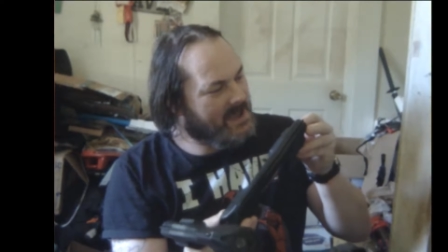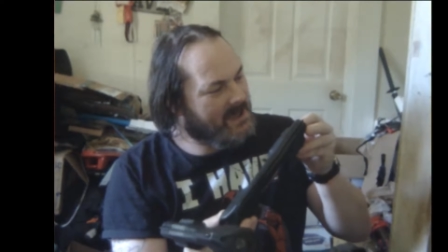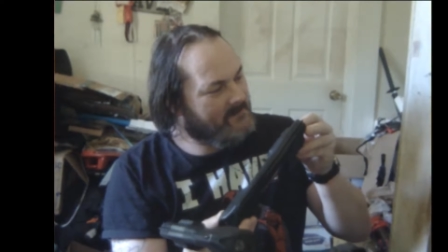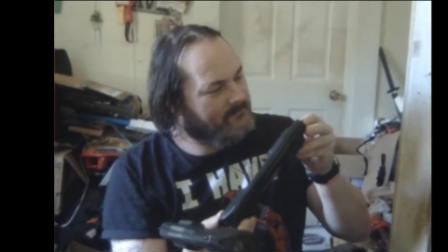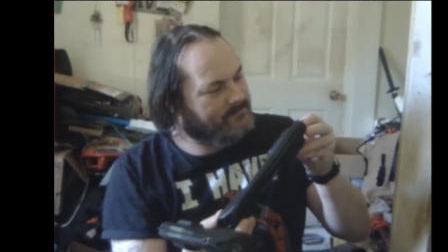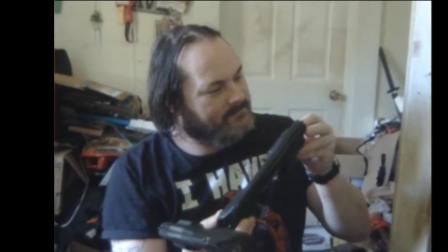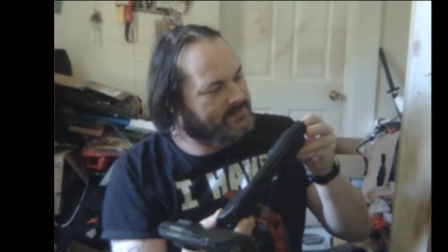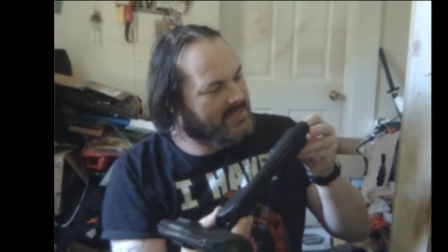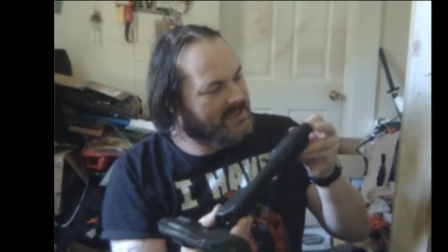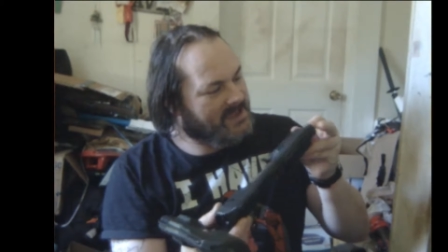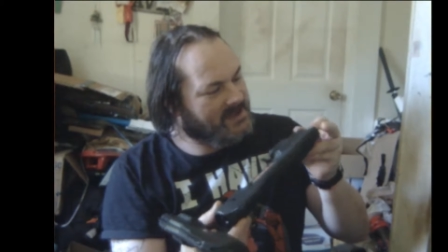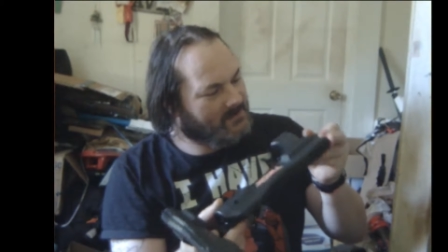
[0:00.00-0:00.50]

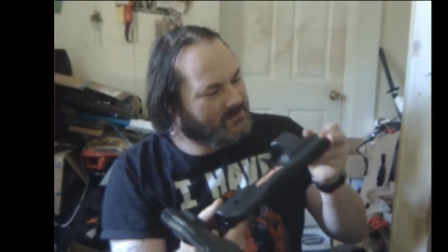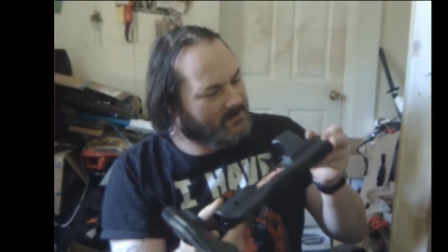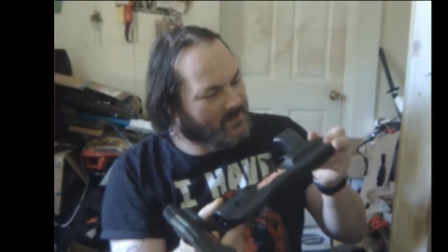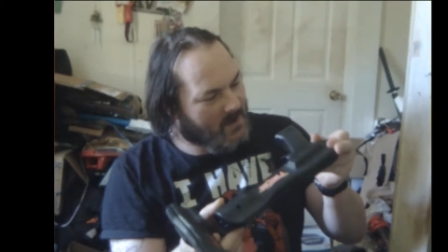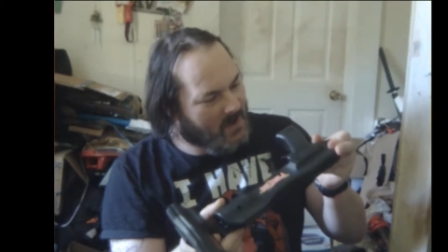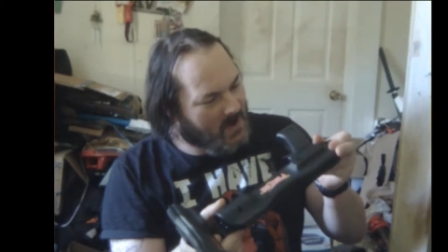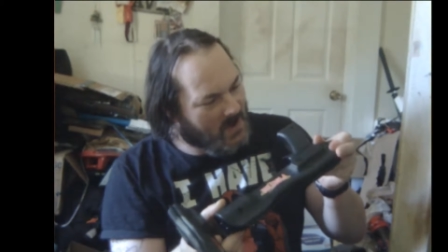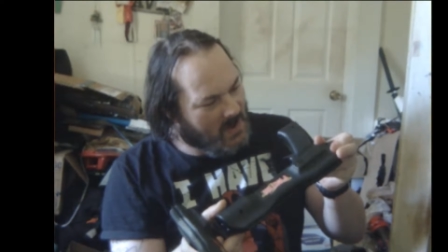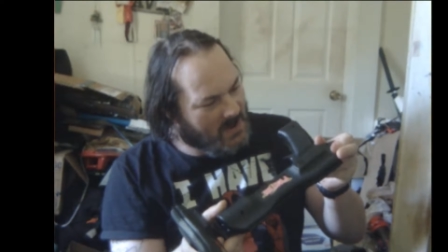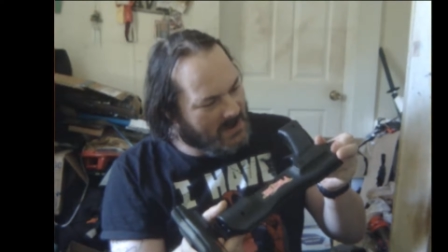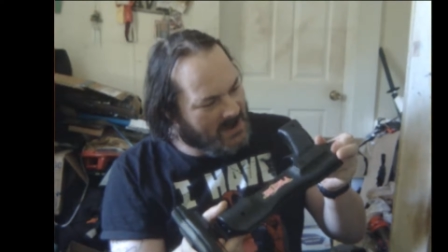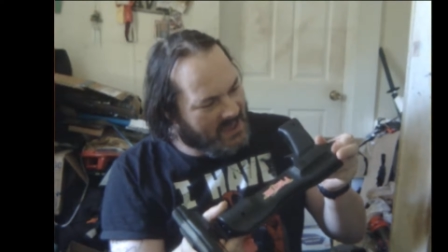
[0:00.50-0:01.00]
up later
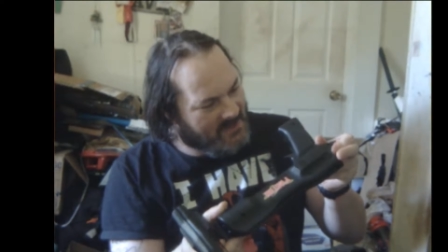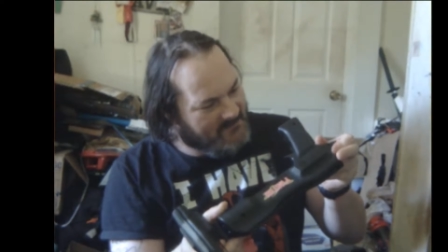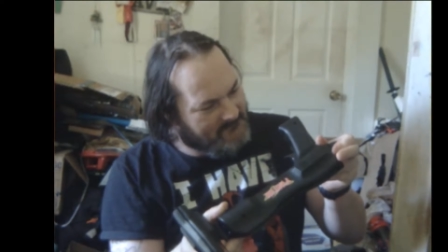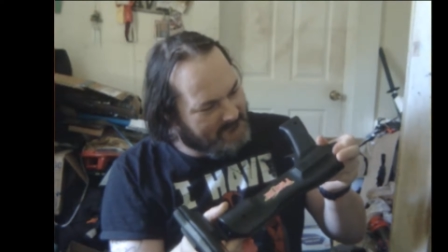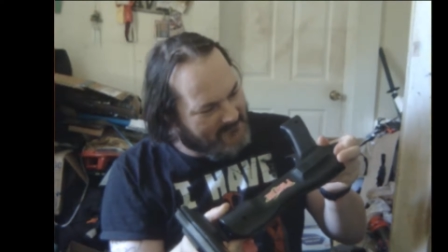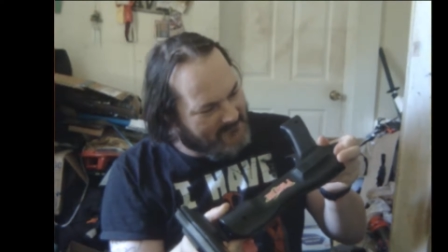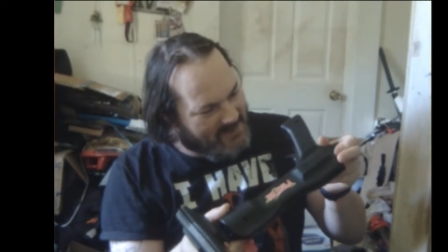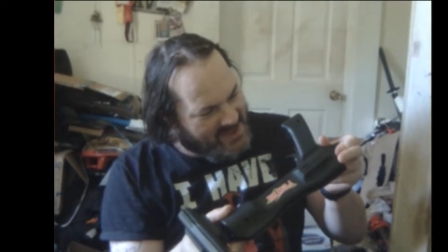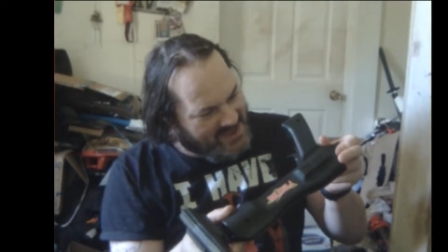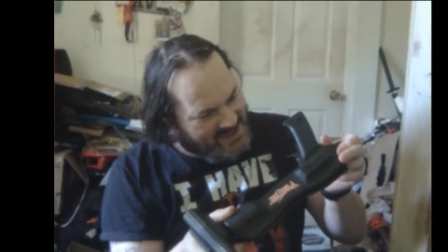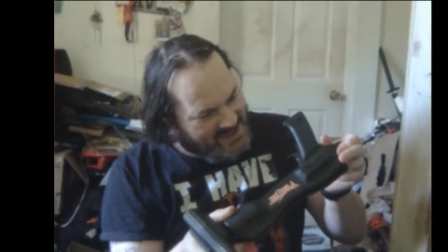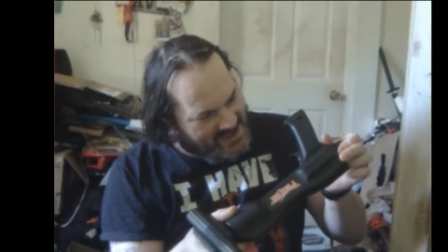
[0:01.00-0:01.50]
on. I
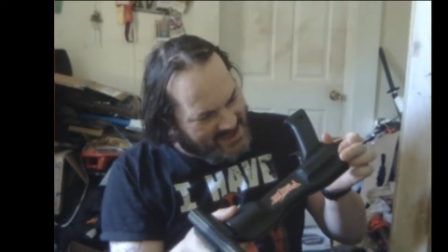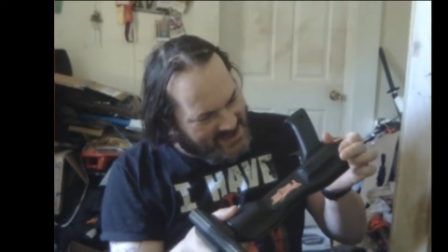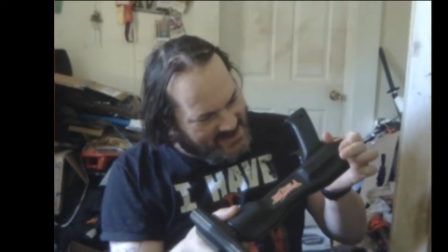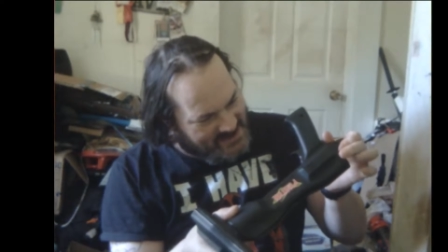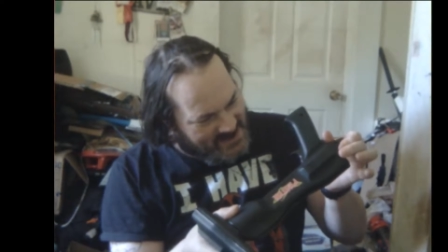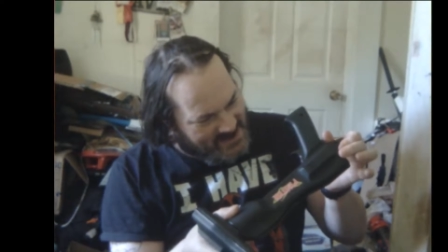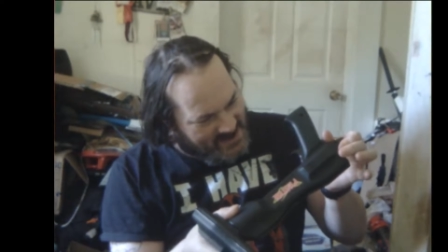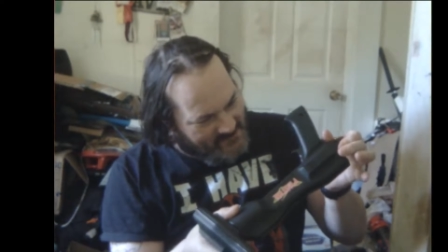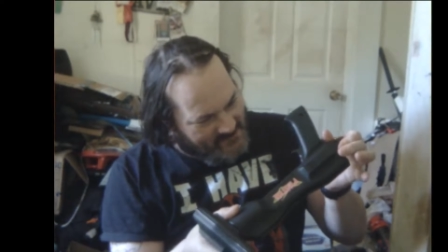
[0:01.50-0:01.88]
may end up